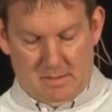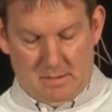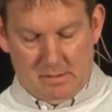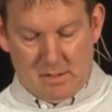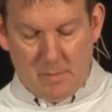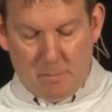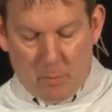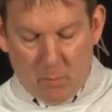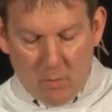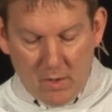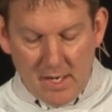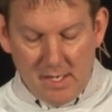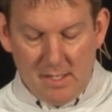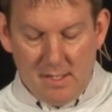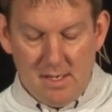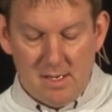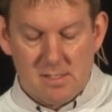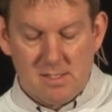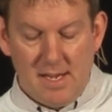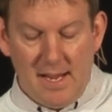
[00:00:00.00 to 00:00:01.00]
The point
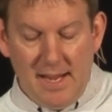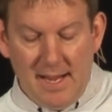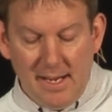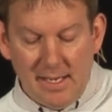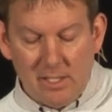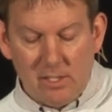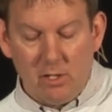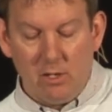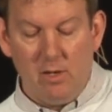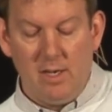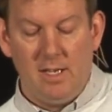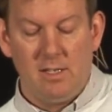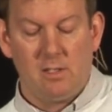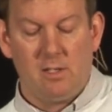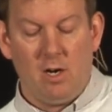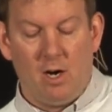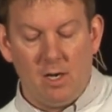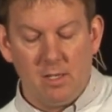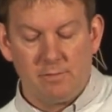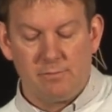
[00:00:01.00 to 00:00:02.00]
is anger and
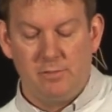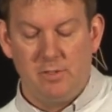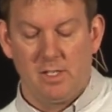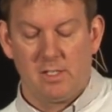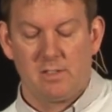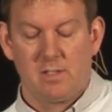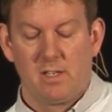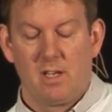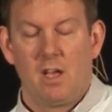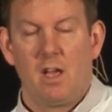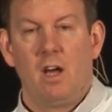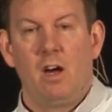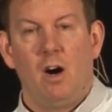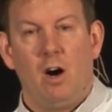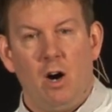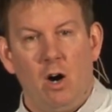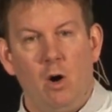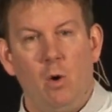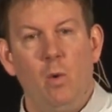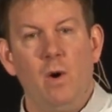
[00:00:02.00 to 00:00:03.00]
conflict
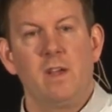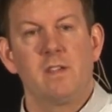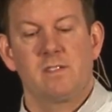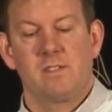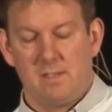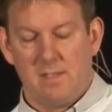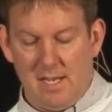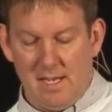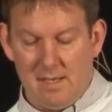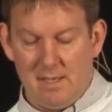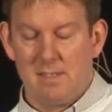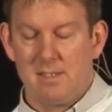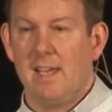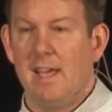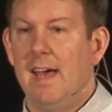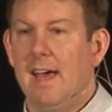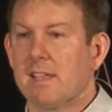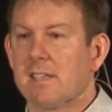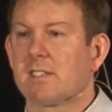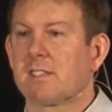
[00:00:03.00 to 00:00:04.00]
always tend to
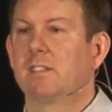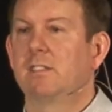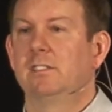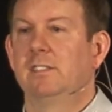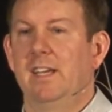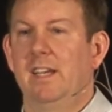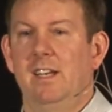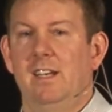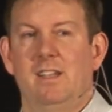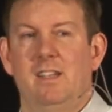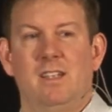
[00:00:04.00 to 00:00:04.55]
escalate.